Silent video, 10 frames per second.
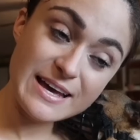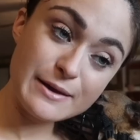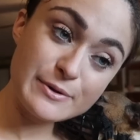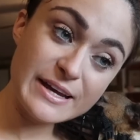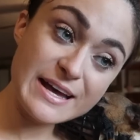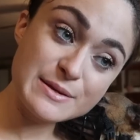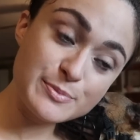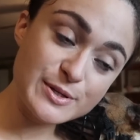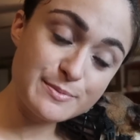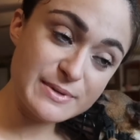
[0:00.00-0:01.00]
I went ahead
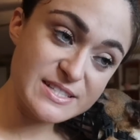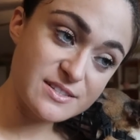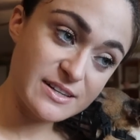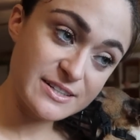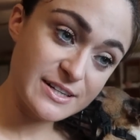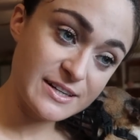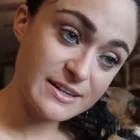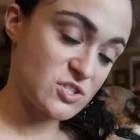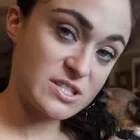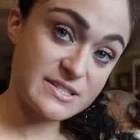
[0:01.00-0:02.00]
and put a muzzle on her.
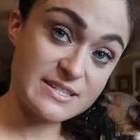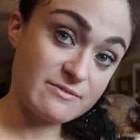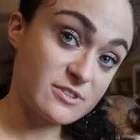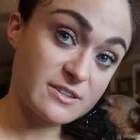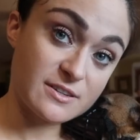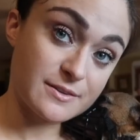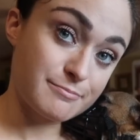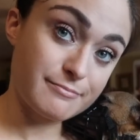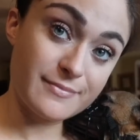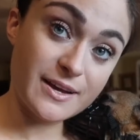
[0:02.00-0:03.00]
She's
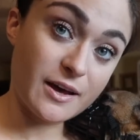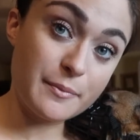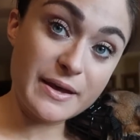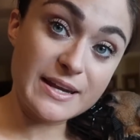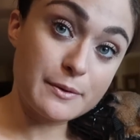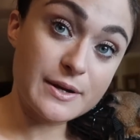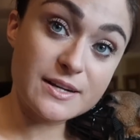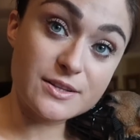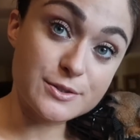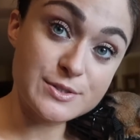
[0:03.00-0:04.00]
never come anywhere
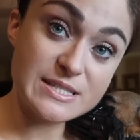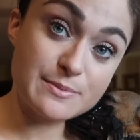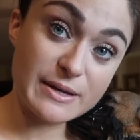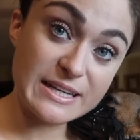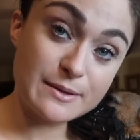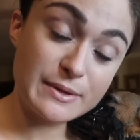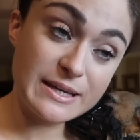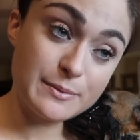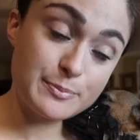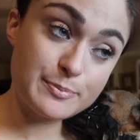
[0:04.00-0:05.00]
close to biting
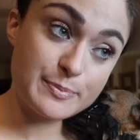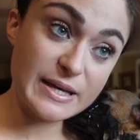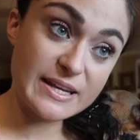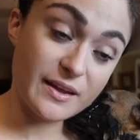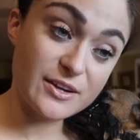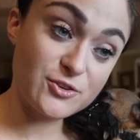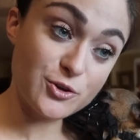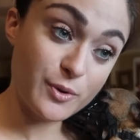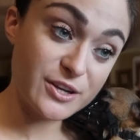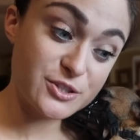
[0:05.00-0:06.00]
me, but I
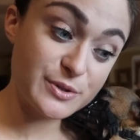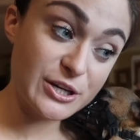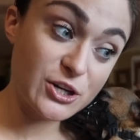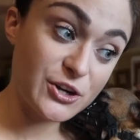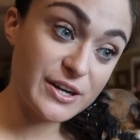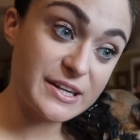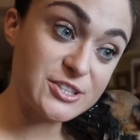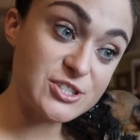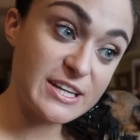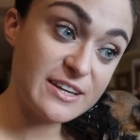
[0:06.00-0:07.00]
do want to
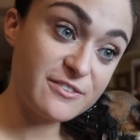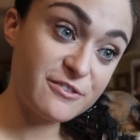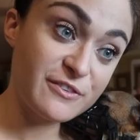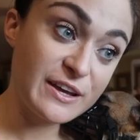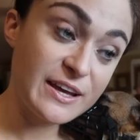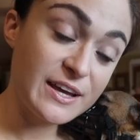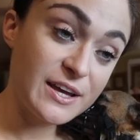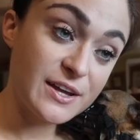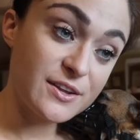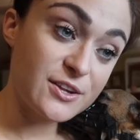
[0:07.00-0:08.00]
encourage if
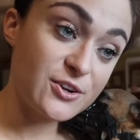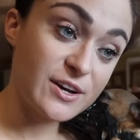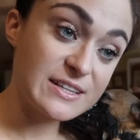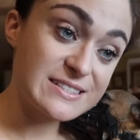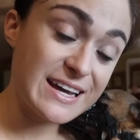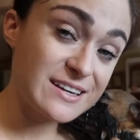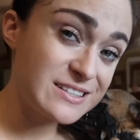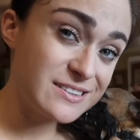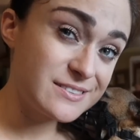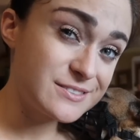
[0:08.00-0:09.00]
the dog is
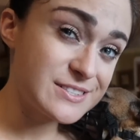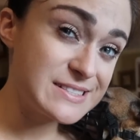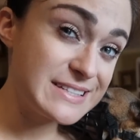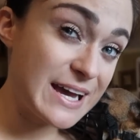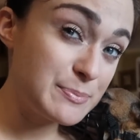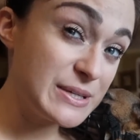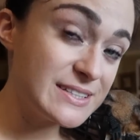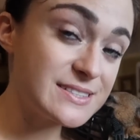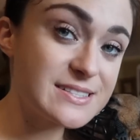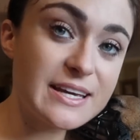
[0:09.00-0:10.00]
acting a little snappy
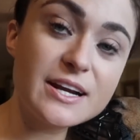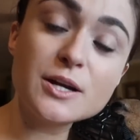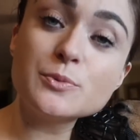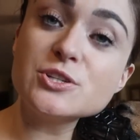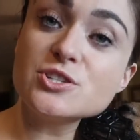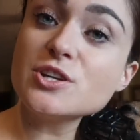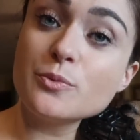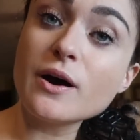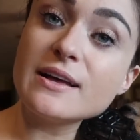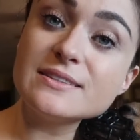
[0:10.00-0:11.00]
and scared, which she
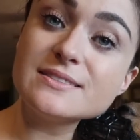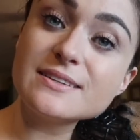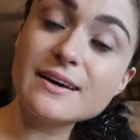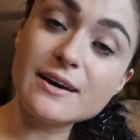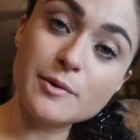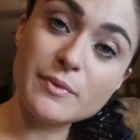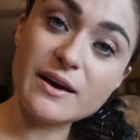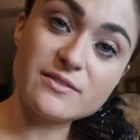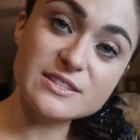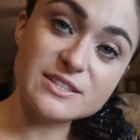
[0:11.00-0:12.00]
was.
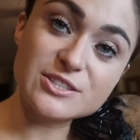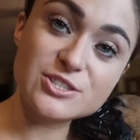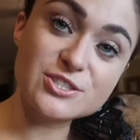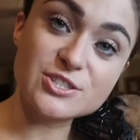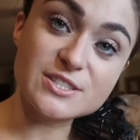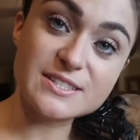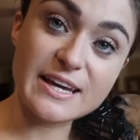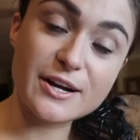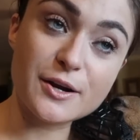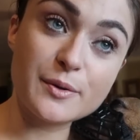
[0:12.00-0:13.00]
Obviously, she's just
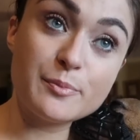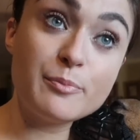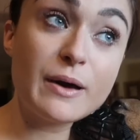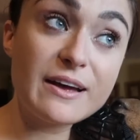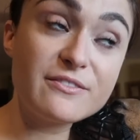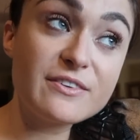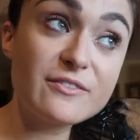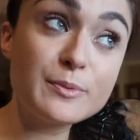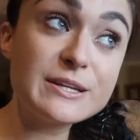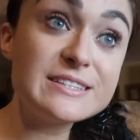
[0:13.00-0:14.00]
scared, but for
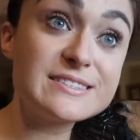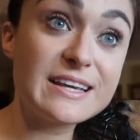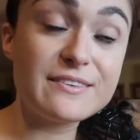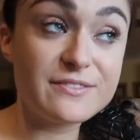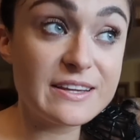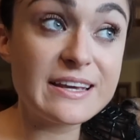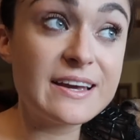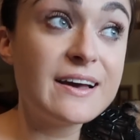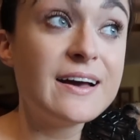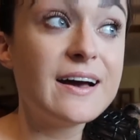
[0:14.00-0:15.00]
everybody's
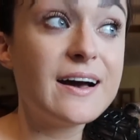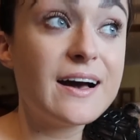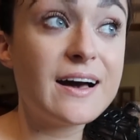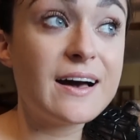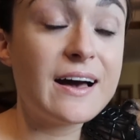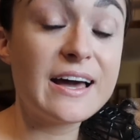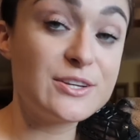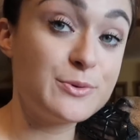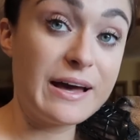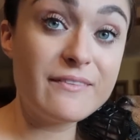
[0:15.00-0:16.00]
safety, I
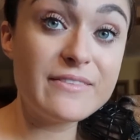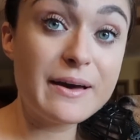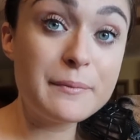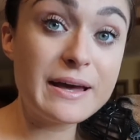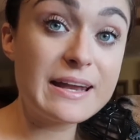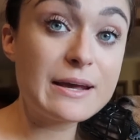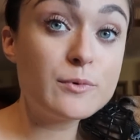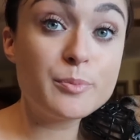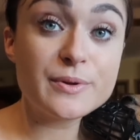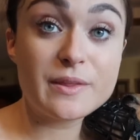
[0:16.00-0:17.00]
do have them and I
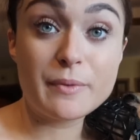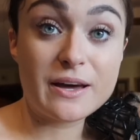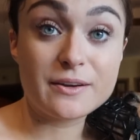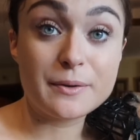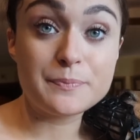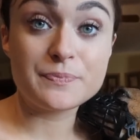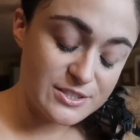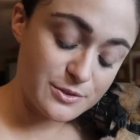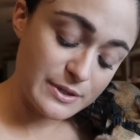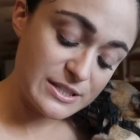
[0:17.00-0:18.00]
will put them on them.
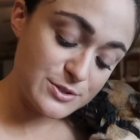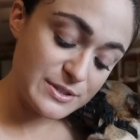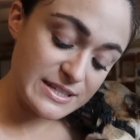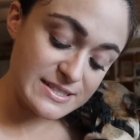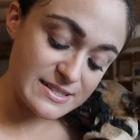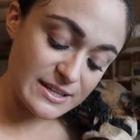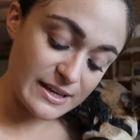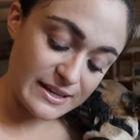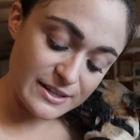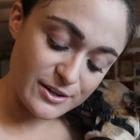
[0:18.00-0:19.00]
So we do this,
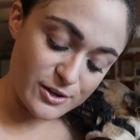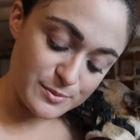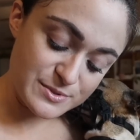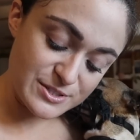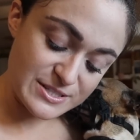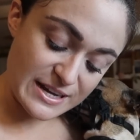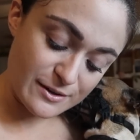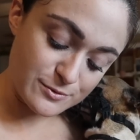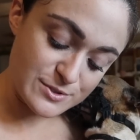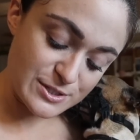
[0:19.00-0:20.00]
it kind of calms her down